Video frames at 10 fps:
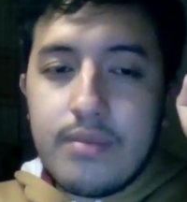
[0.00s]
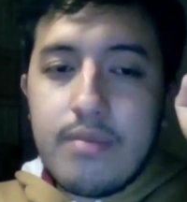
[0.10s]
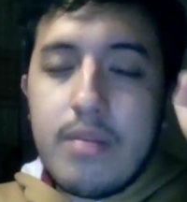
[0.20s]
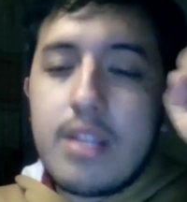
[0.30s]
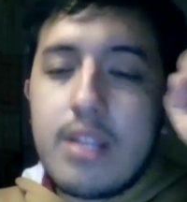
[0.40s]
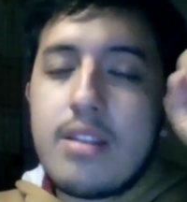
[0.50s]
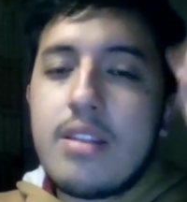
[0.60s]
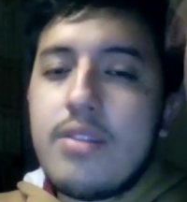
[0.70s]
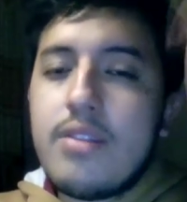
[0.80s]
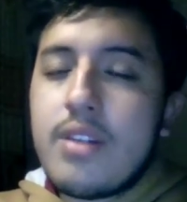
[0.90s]
But
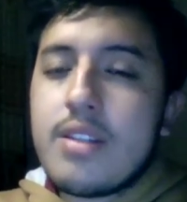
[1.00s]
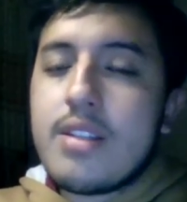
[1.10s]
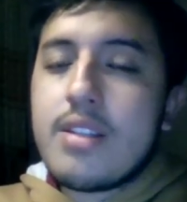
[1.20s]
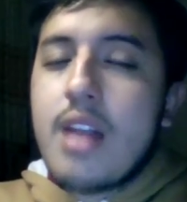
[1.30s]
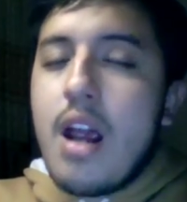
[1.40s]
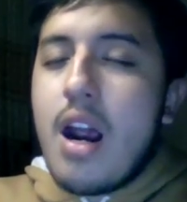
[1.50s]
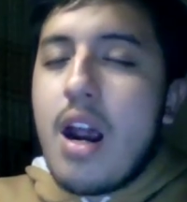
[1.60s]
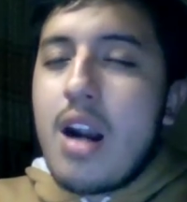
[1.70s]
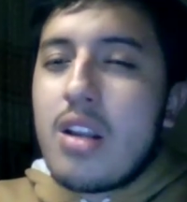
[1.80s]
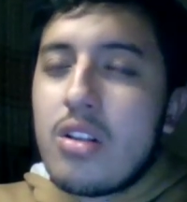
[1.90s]
differences
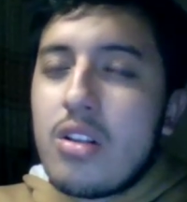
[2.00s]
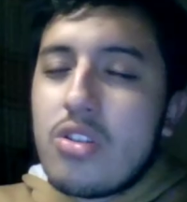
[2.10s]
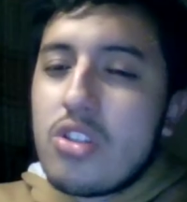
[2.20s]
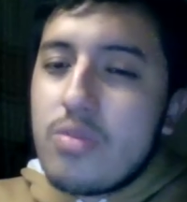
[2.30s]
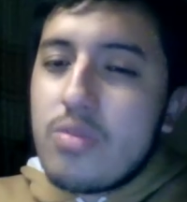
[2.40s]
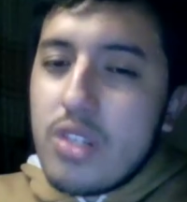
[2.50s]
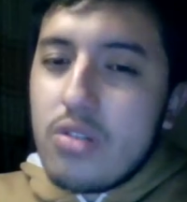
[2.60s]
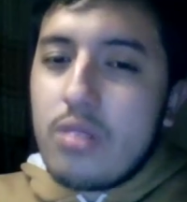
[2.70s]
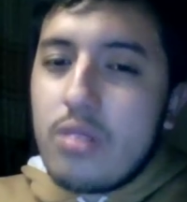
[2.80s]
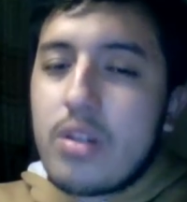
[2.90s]
are not just
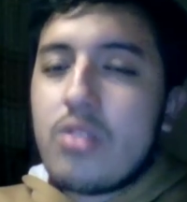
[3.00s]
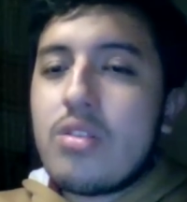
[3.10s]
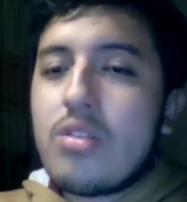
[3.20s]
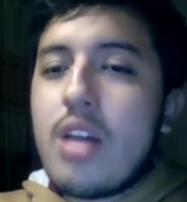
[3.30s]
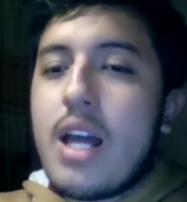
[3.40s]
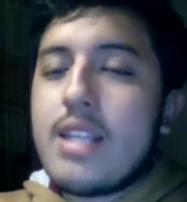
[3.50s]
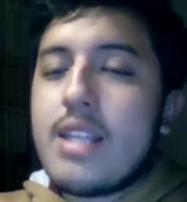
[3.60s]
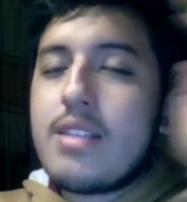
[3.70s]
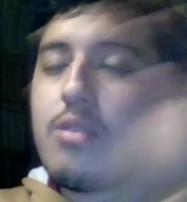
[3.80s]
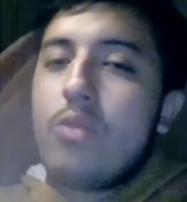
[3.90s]
visual because,
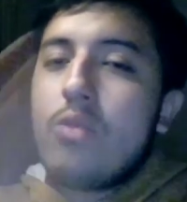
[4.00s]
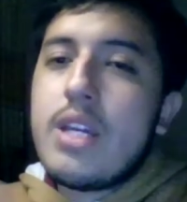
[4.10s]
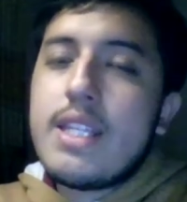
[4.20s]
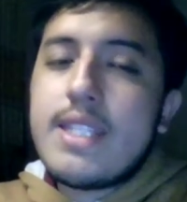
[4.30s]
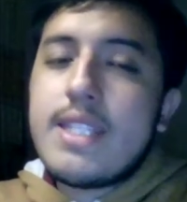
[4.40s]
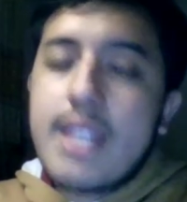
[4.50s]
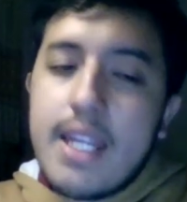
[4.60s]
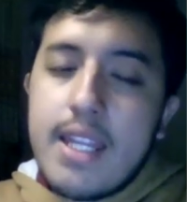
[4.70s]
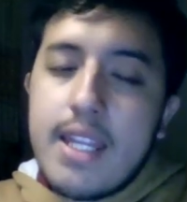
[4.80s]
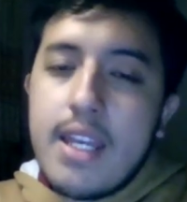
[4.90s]
as we
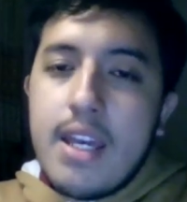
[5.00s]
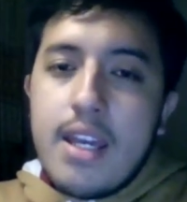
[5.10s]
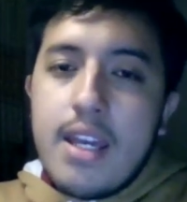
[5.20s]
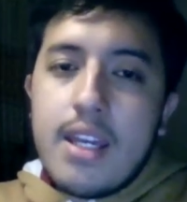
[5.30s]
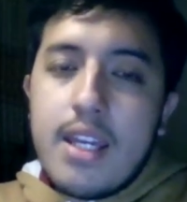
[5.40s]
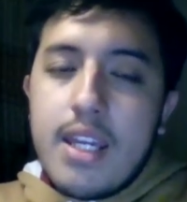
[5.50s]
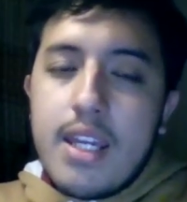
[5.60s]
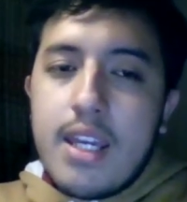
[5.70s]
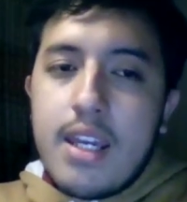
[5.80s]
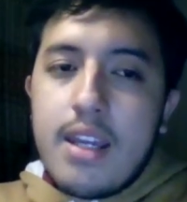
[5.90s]
said,
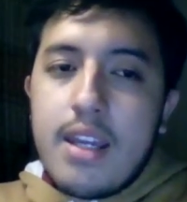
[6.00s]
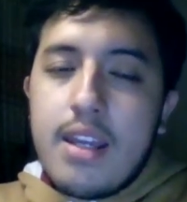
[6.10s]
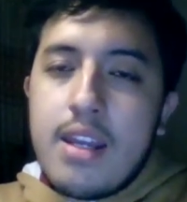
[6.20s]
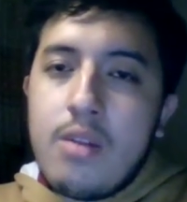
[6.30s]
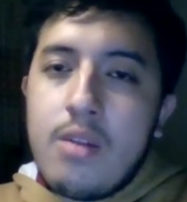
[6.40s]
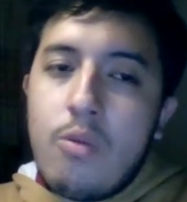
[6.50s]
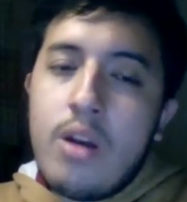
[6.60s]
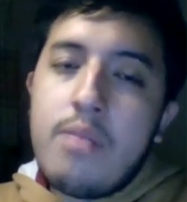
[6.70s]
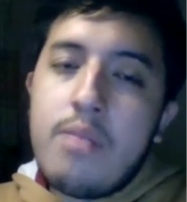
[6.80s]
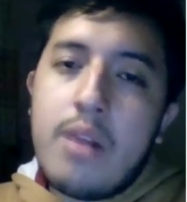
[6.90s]
in
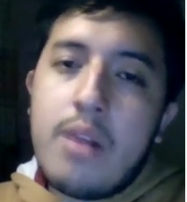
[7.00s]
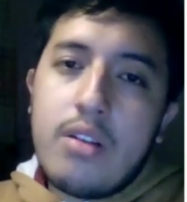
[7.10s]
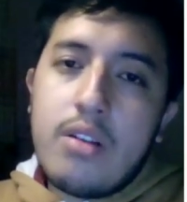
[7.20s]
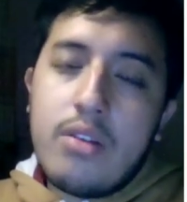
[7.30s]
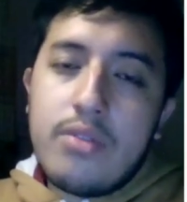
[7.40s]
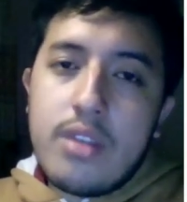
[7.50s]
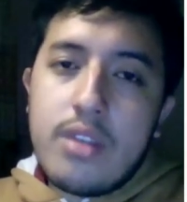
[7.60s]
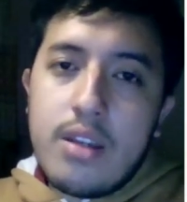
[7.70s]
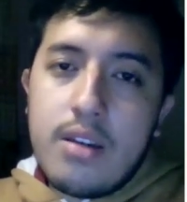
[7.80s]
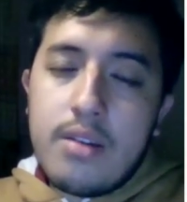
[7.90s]
one part of
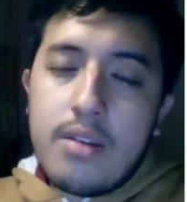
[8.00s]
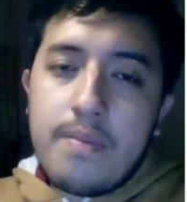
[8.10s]
the